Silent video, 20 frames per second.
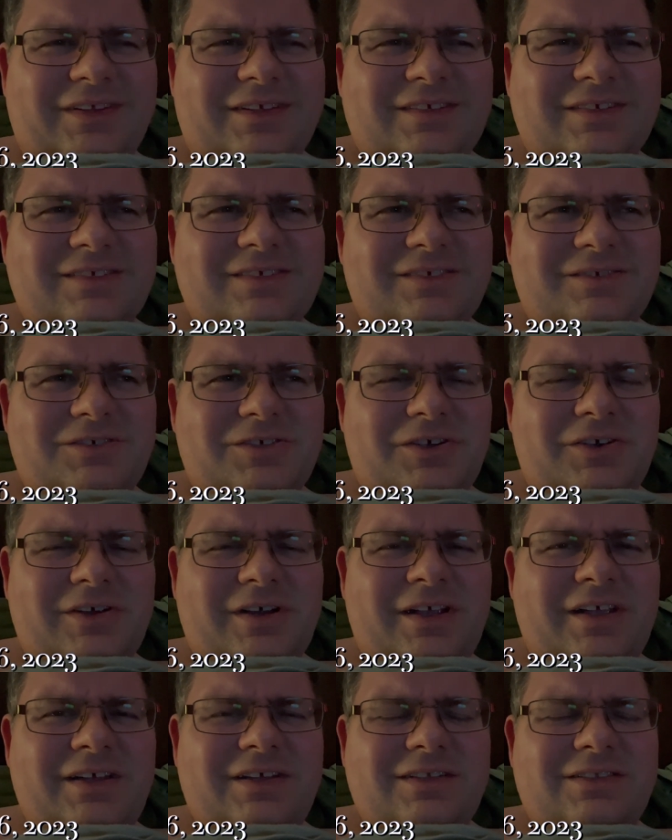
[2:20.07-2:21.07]
this.
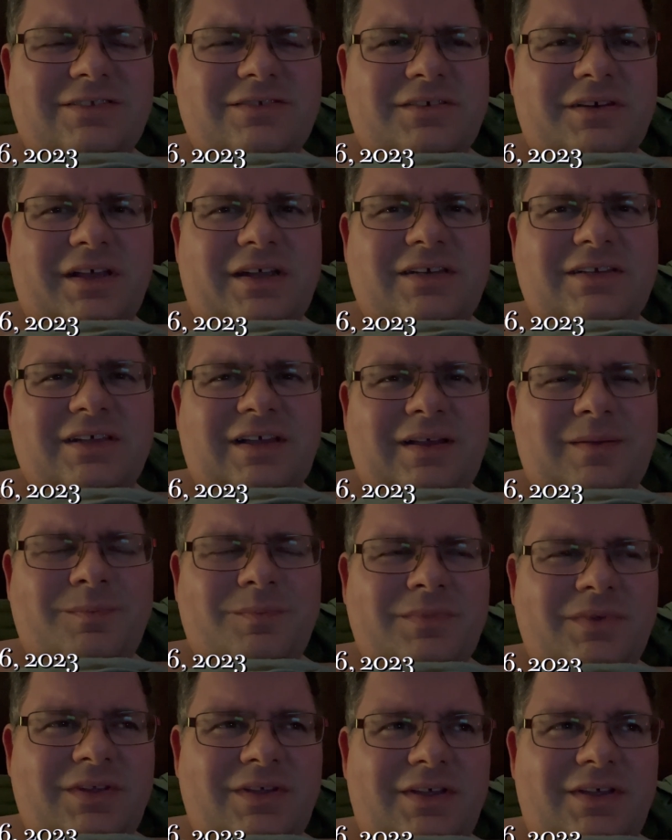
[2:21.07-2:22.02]
Sorry, it's nighttime.